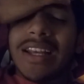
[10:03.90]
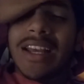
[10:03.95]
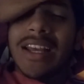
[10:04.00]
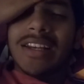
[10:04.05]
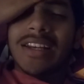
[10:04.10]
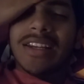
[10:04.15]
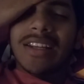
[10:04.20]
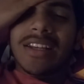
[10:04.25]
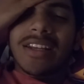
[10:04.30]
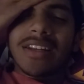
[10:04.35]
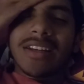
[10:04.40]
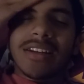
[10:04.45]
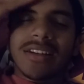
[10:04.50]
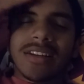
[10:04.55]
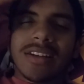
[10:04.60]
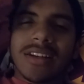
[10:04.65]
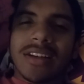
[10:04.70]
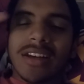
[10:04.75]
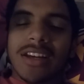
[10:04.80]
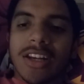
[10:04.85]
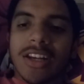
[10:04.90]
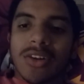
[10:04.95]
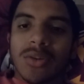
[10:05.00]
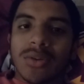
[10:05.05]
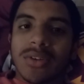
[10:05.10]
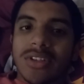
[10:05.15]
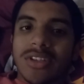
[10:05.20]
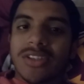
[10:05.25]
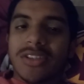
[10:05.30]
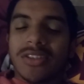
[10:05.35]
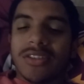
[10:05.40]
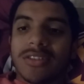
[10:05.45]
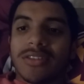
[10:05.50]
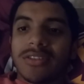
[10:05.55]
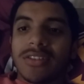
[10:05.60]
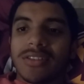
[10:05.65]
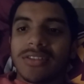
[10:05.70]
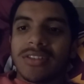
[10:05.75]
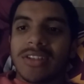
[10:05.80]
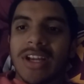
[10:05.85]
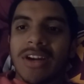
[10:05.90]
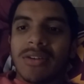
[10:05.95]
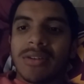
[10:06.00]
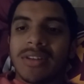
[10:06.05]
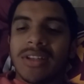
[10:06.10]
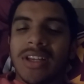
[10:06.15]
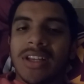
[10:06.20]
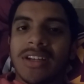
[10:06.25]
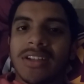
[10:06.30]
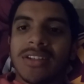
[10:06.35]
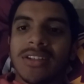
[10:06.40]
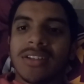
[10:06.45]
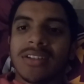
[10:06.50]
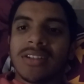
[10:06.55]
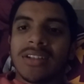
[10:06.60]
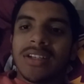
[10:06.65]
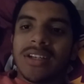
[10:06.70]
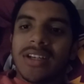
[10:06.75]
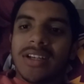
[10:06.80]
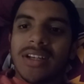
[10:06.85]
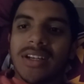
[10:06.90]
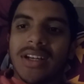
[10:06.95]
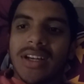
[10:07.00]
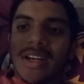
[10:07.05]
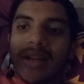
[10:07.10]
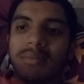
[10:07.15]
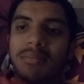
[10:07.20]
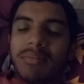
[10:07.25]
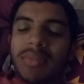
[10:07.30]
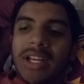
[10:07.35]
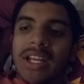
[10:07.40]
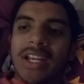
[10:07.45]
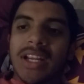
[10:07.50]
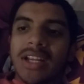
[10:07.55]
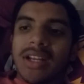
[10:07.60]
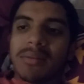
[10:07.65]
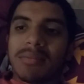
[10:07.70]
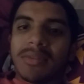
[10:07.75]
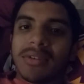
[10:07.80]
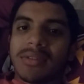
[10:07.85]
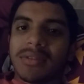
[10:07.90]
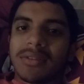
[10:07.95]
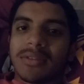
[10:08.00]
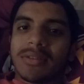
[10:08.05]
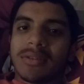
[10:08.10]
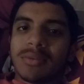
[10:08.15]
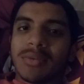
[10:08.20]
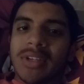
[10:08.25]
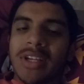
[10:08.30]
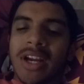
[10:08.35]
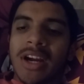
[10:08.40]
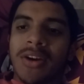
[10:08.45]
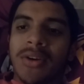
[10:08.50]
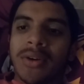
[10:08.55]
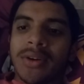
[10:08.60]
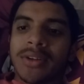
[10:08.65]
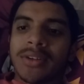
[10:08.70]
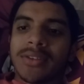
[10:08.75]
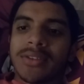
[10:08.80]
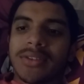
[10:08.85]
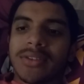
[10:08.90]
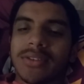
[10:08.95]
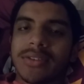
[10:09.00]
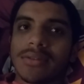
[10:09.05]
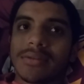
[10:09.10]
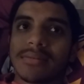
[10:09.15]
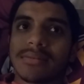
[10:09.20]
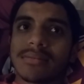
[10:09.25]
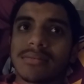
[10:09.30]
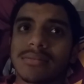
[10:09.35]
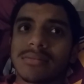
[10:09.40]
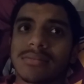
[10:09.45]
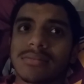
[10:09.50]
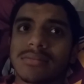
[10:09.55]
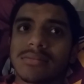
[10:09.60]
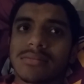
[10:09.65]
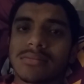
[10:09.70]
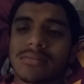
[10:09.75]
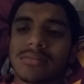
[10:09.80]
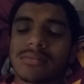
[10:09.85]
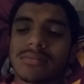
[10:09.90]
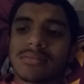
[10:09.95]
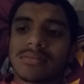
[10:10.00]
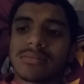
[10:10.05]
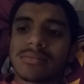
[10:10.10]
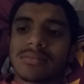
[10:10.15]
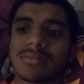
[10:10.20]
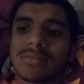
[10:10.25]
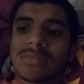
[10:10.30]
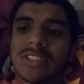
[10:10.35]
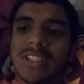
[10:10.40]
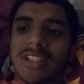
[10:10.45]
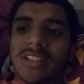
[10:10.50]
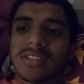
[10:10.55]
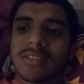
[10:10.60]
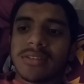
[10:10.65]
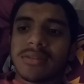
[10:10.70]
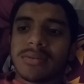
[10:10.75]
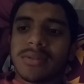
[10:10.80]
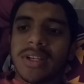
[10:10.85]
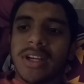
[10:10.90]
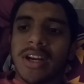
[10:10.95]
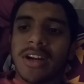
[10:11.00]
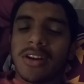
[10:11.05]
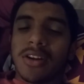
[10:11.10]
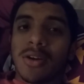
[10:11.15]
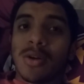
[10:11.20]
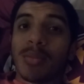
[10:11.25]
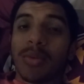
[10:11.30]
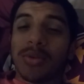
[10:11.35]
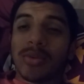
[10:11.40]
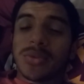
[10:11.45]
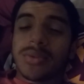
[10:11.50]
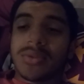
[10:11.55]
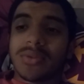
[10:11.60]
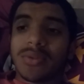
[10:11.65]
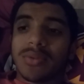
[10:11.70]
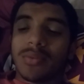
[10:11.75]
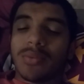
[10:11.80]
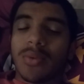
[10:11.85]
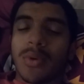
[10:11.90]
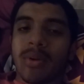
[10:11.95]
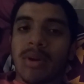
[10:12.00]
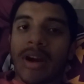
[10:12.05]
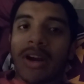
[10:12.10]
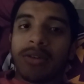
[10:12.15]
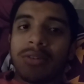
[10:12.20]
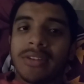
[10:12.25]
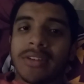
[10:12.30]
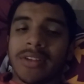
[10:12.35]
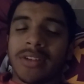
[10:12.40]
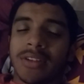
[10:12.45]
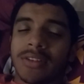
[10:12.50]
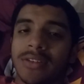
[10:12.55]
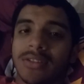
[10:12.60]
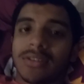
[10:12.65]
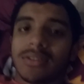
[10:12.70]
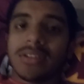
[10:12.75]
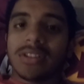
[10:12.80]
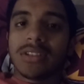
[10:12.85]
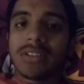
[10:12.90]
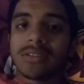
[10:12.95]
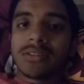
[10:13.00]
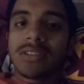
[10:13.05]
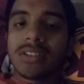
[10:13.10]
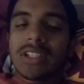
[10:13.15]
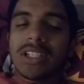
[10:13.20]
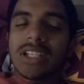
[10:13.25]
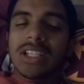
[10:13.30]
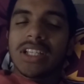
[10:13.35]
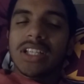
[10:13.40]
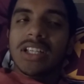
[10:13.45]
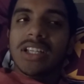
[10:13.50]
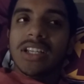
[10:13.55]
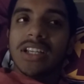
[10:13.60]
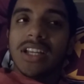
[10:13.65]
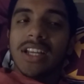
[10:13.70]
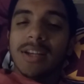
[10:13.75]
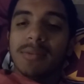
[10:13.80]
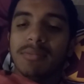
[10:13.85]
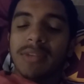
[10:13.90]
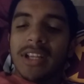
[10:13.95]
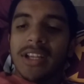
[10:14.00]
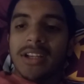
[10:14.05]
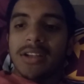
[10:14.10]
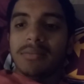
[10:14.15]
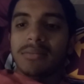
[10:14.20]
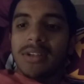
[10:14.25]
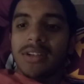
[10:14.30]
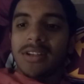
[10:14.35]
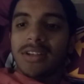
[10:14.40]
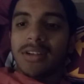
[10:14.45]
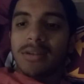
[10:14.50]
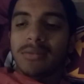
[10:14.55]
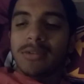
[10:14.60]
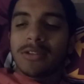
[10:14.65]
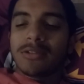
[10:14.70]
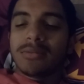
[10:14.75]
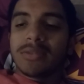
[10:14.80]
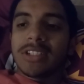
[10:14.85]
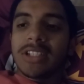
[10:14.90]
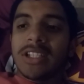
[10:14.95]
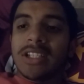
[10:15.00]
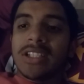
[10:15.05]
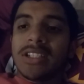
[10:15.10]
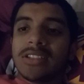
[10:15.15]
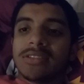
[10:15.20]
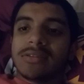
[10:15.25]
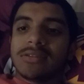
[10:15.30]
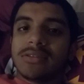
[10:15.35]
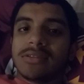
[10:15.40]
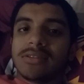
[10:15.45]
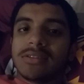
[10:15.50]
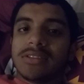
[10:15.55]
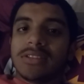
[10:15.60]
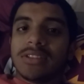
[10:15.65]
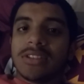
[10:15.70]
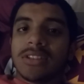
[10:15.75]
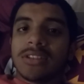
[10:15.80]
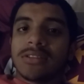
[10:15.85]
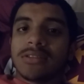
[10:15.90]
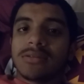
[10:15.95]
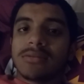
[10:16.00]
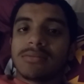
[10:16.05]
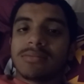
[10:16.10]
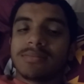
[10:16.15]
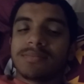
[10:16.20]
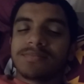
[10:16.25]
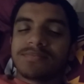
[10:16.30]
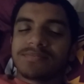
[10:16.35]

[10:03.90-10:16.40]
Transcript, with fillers: and then orientation starts an hour later, and bam, three hours. Yeah, three, almost four hours actually. And bam, I'm home again, you know.